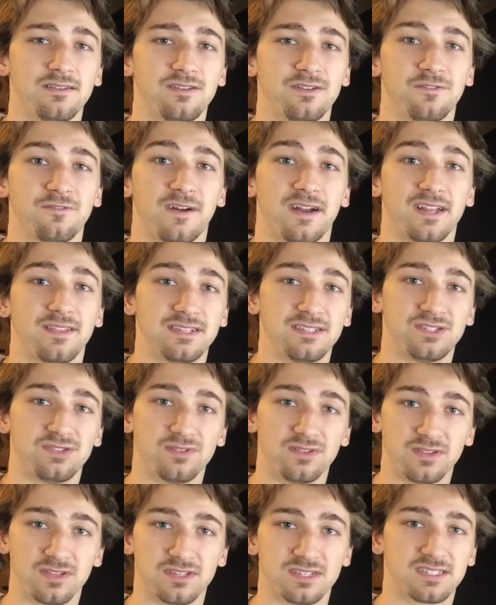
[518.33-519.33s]
finding these
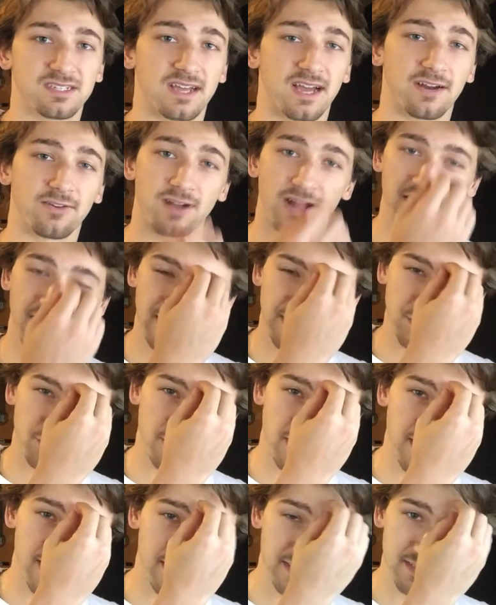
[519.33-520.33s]
skyrocketing
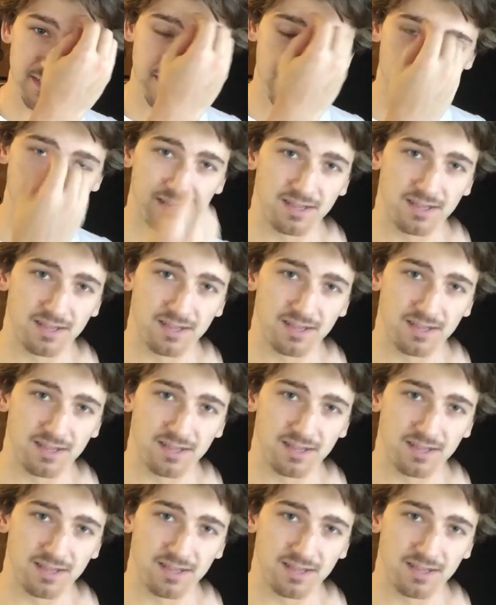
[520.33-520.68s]
trades,